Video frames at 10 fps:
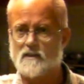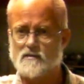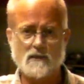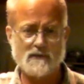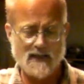
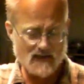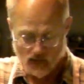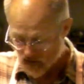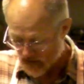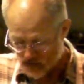So that's
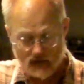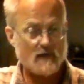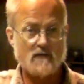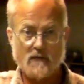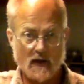why I don't
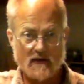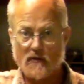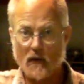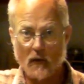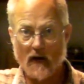use flux
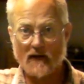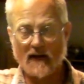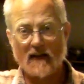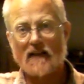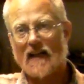core welding.